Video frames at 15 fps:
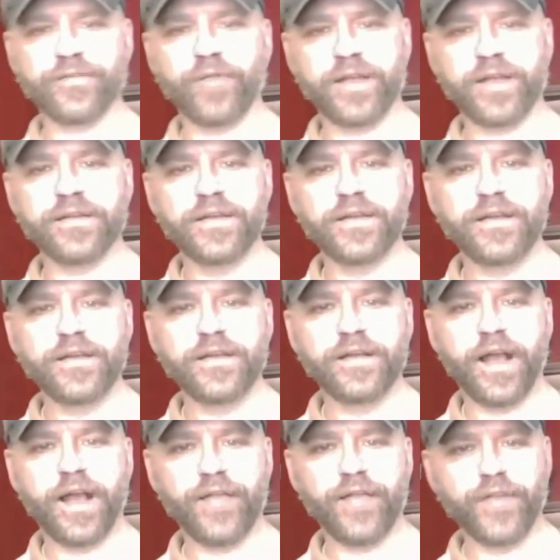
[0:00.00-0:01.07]
right?
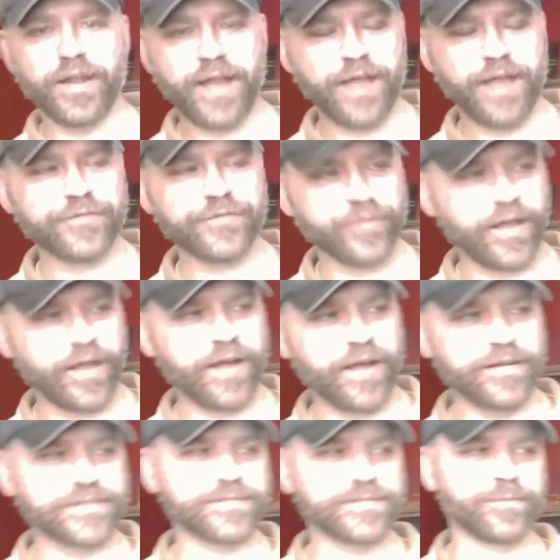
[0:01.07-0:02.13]
And then after that,
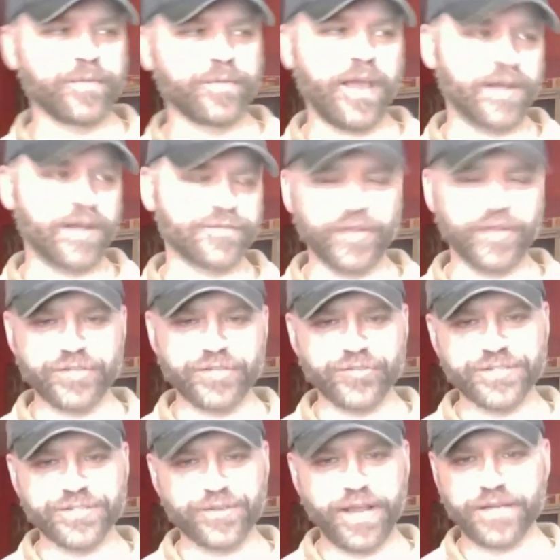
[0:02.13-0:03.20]
it's cash for
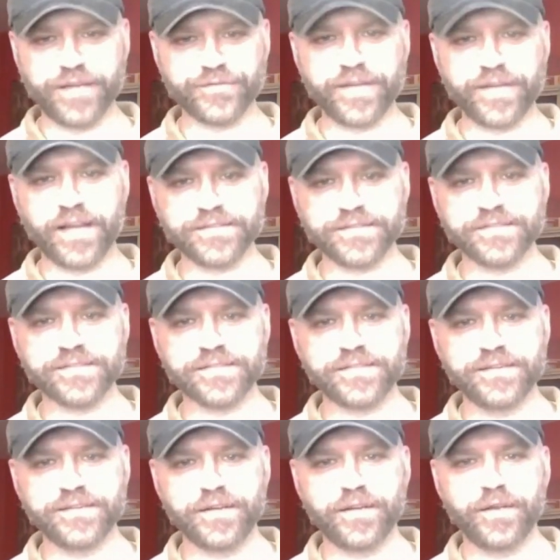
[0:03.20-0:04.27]
interest or cash for taxes,
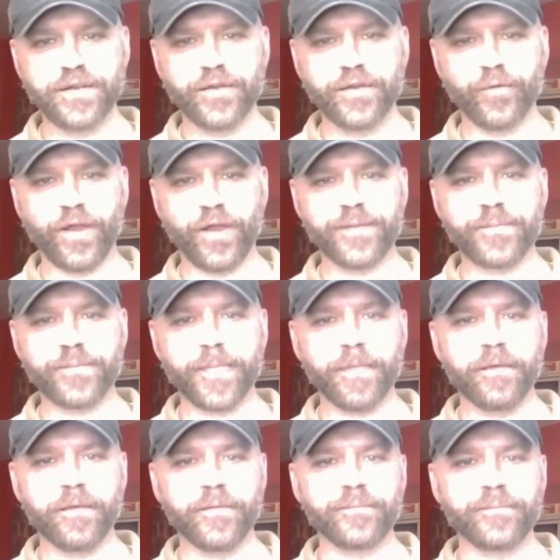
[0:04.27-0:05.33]
right?
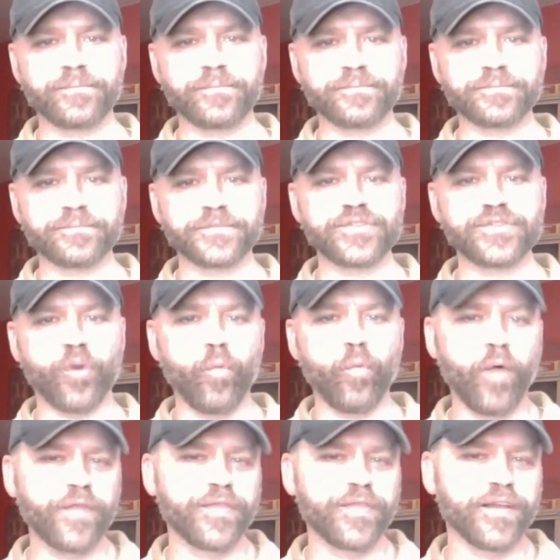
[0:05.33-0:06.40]
So
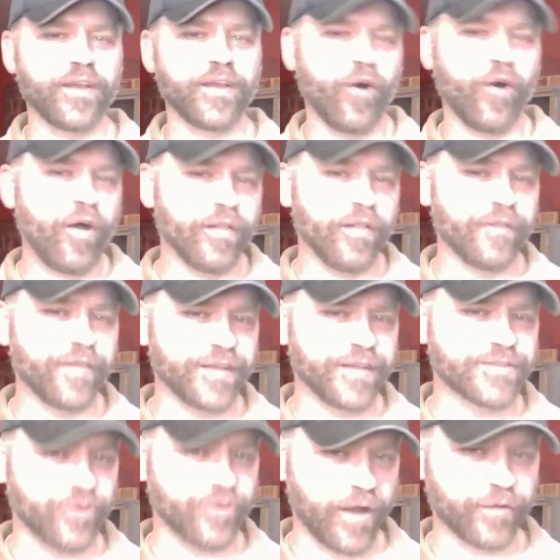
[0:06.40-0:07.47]
what the goal of
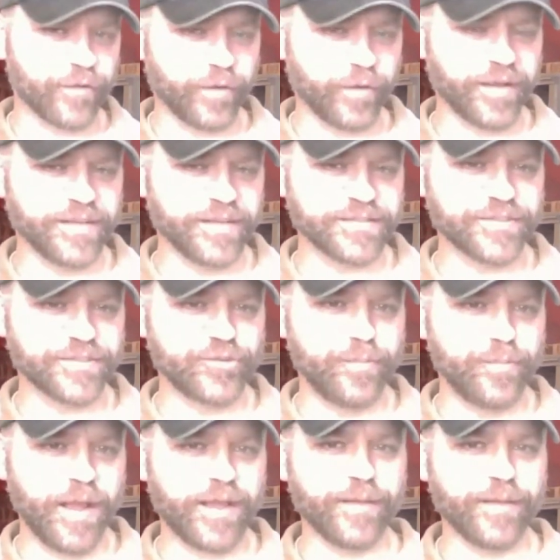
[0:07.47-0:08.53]
this direct one is to
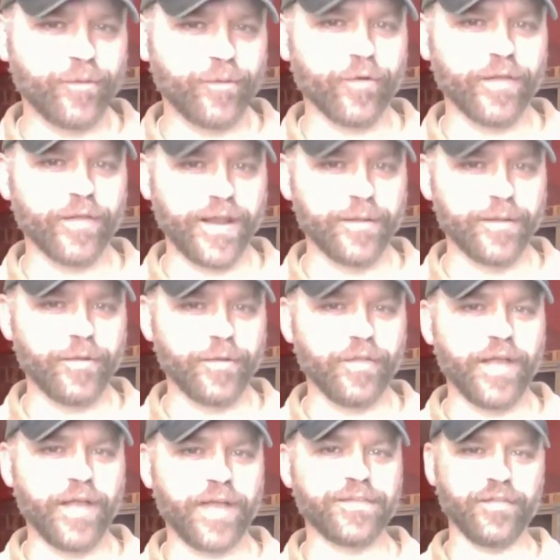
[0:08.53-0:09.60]
make it more relatable
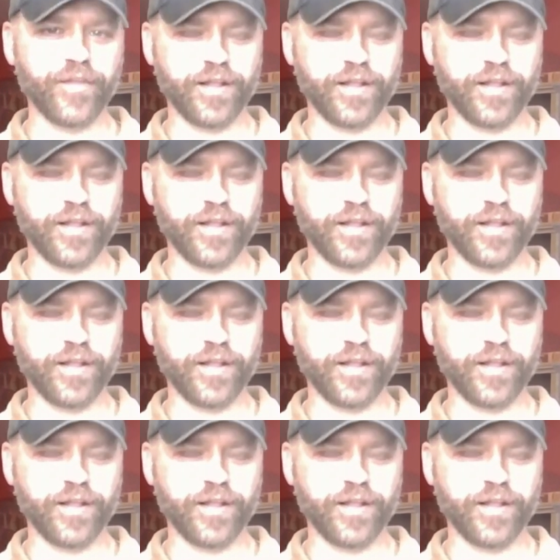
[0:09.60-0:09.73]
that the